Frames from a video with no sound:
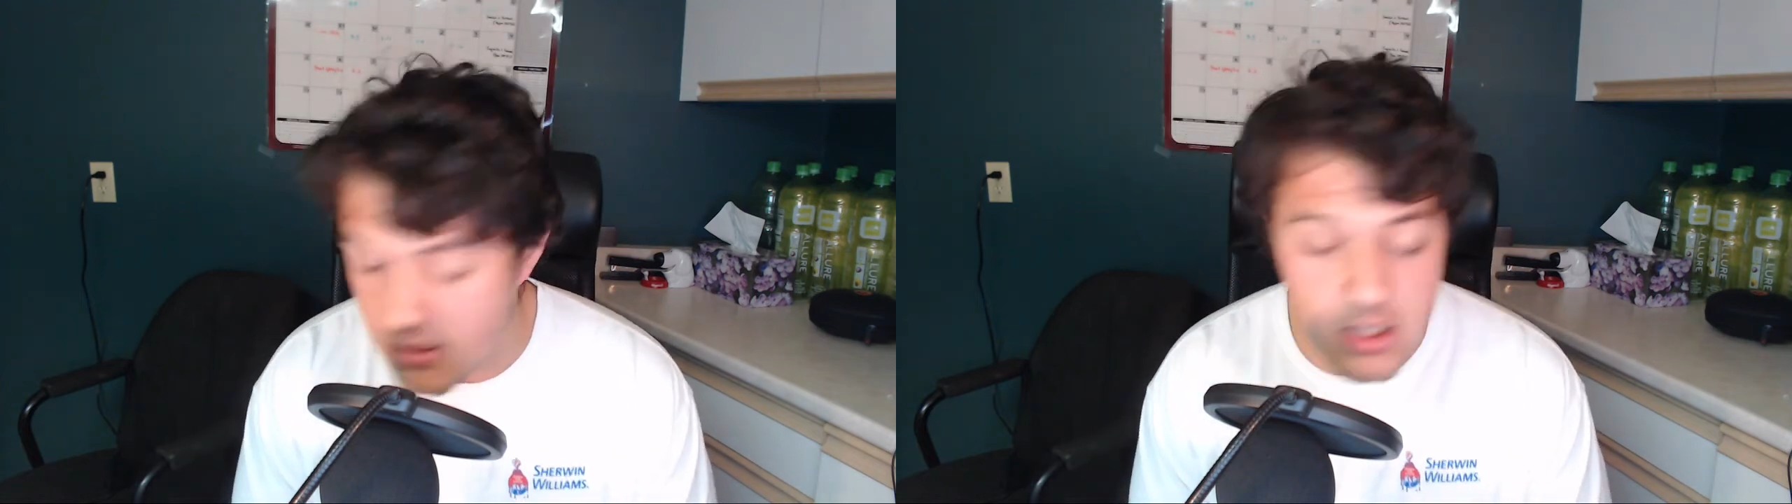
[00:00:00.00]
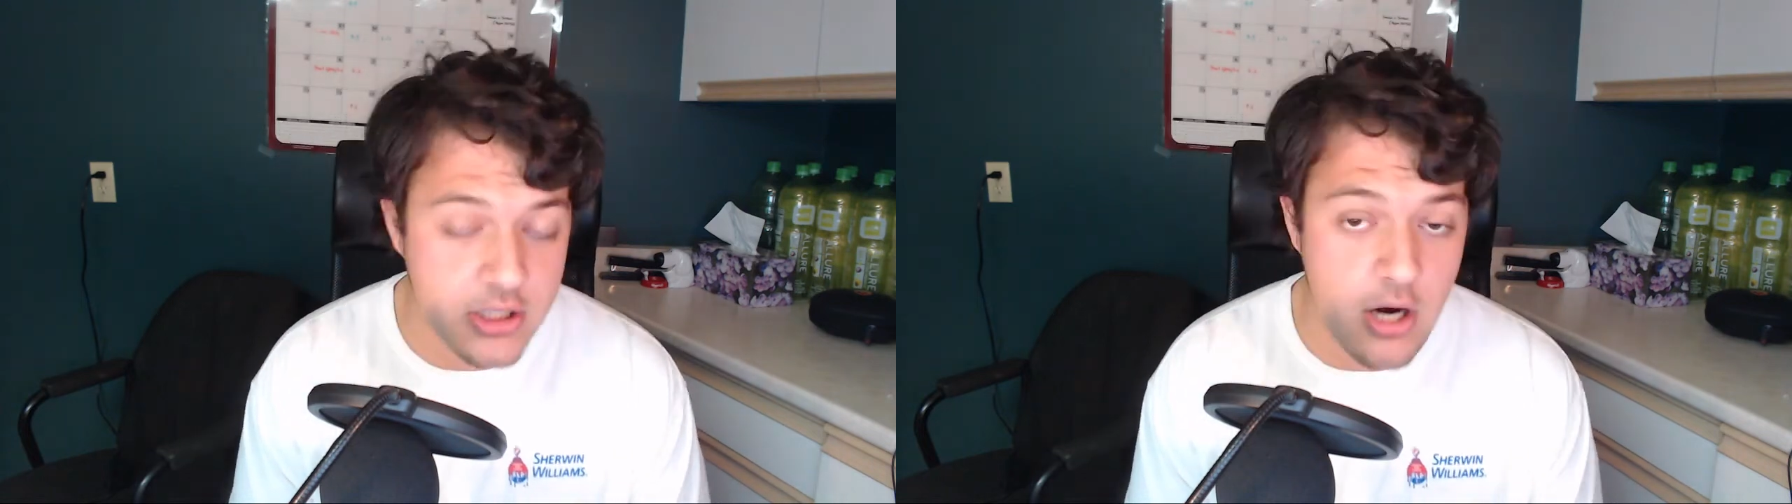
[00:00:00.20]
A
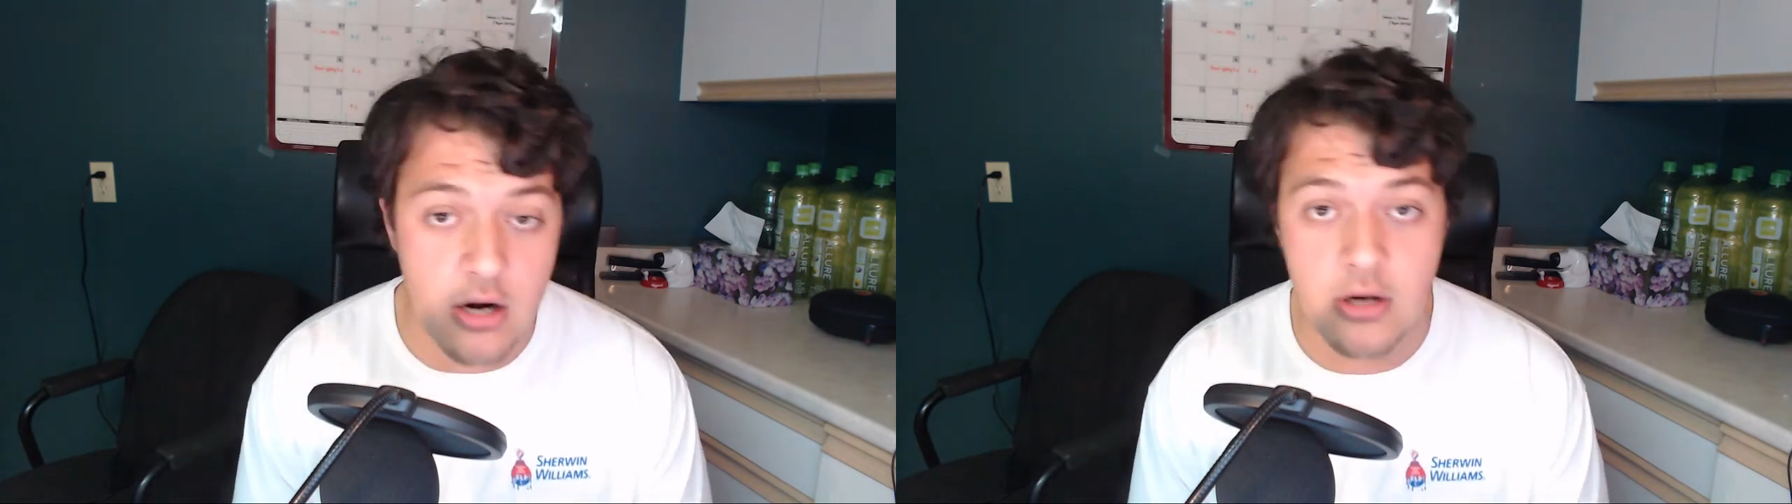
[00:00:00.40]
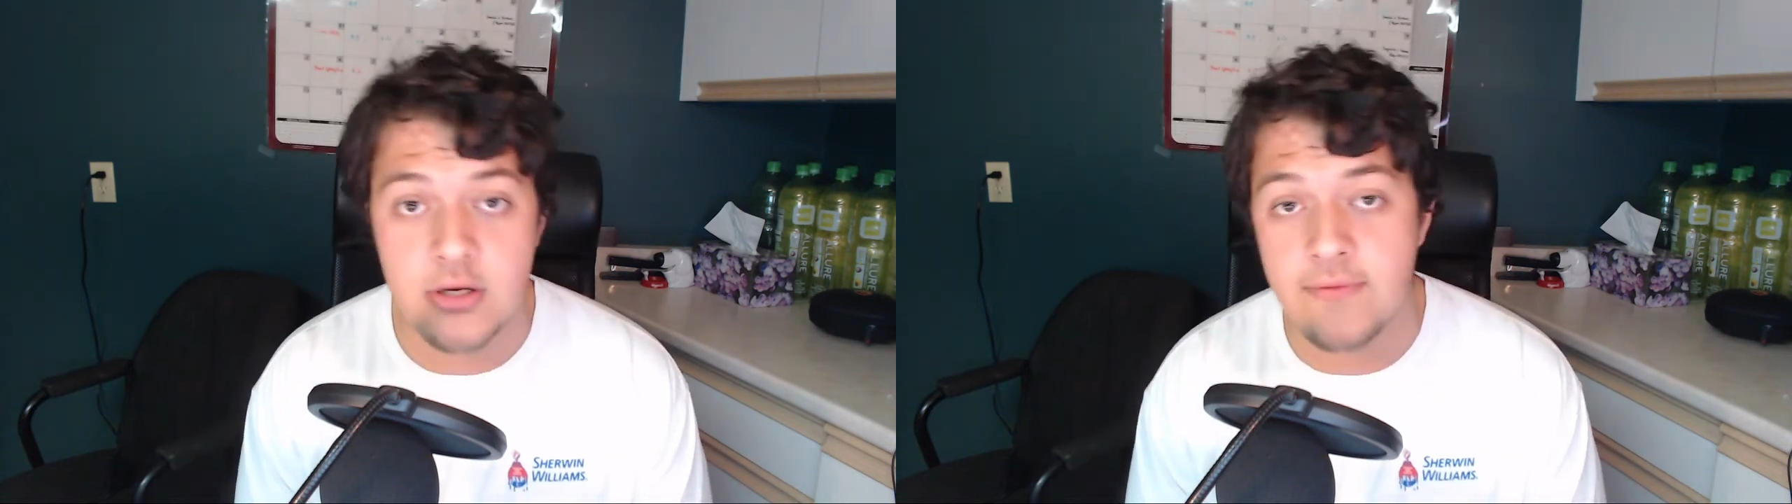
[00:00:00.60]
good
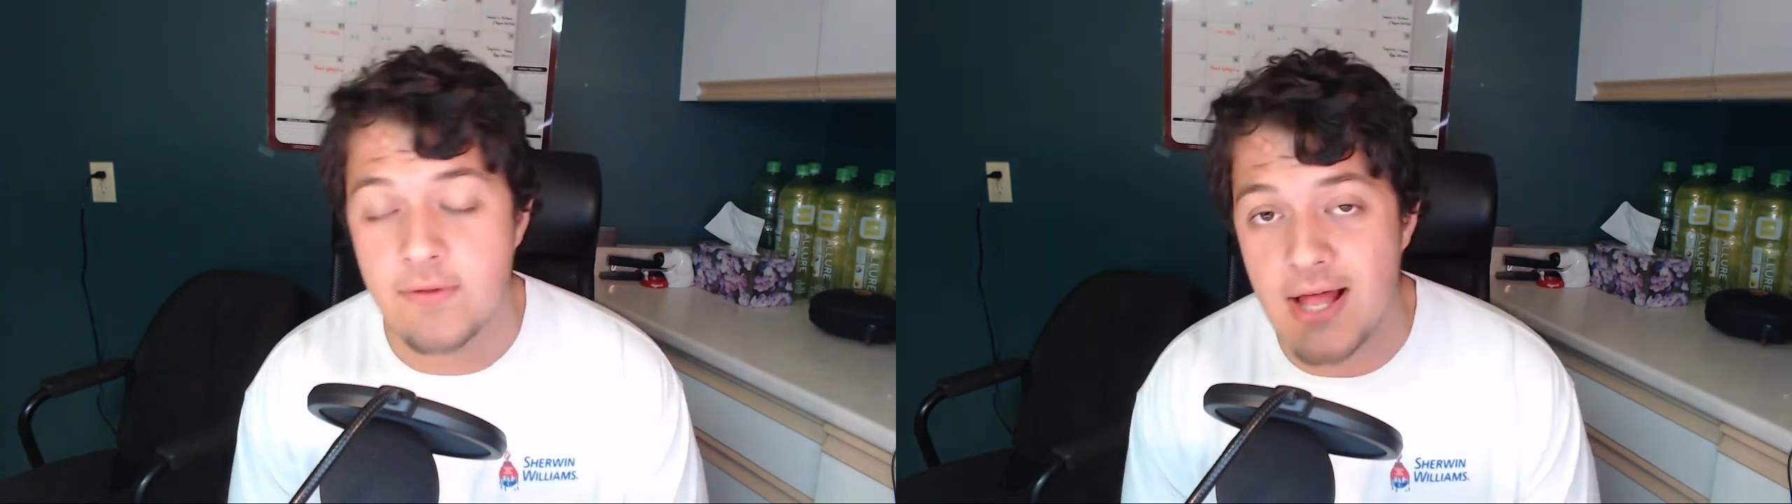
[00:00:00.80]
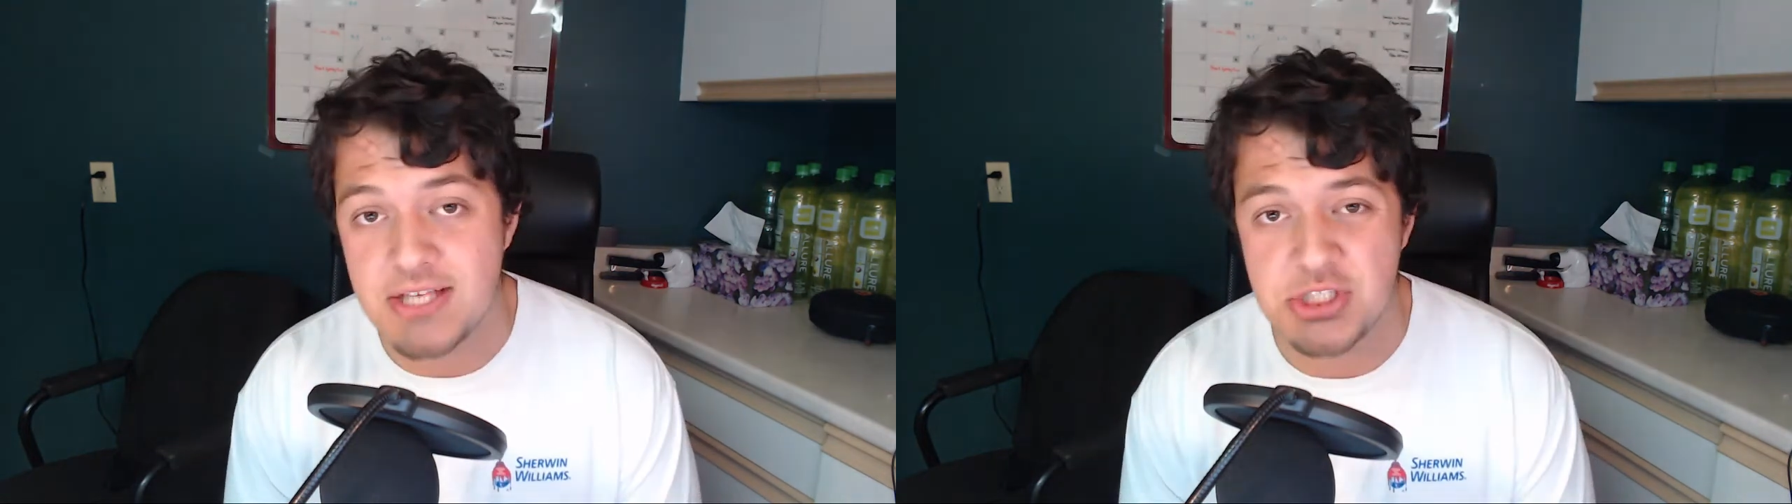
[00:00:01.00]
card
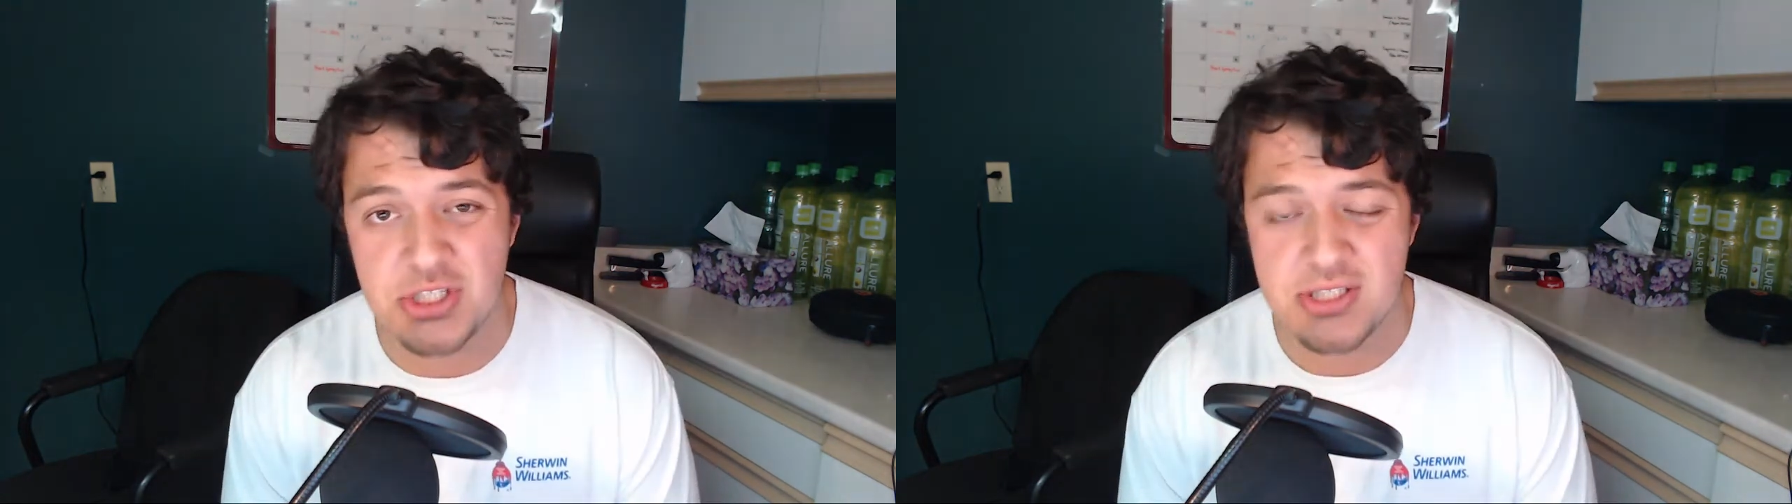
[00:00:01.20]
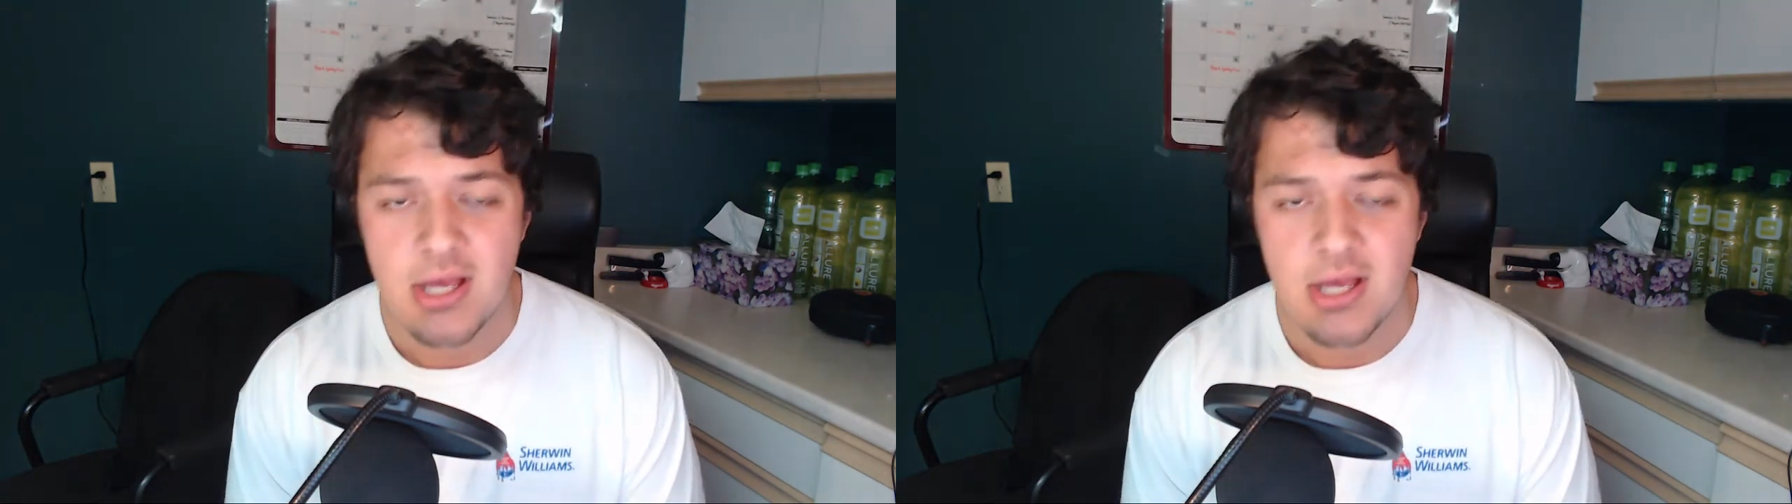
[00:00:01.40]
nonetheless. Just